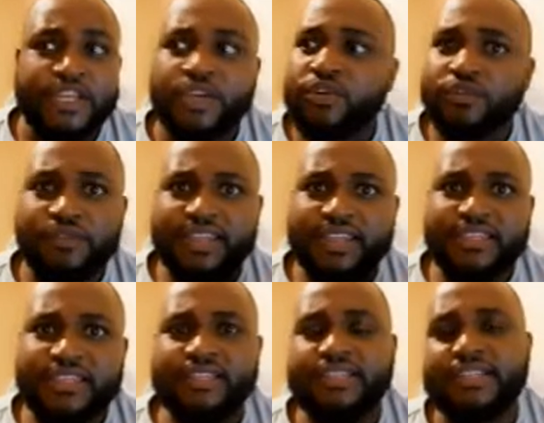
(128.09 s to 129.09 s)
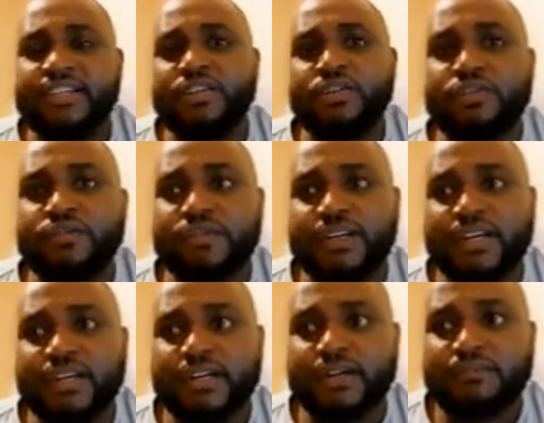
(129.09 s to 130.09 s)
You find this in a lot of
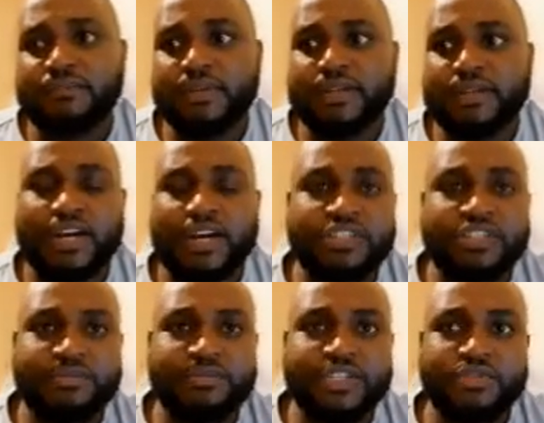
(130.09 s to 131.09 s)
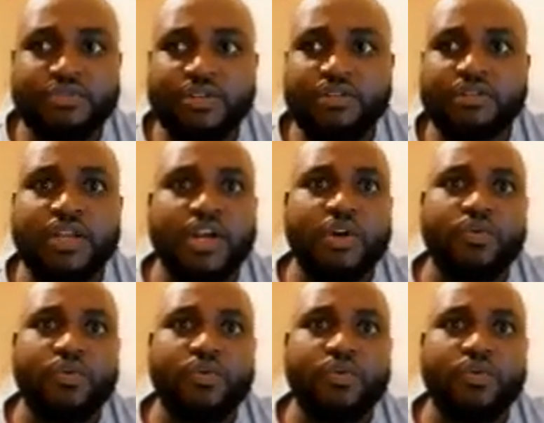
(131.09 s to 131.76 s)
townships as well,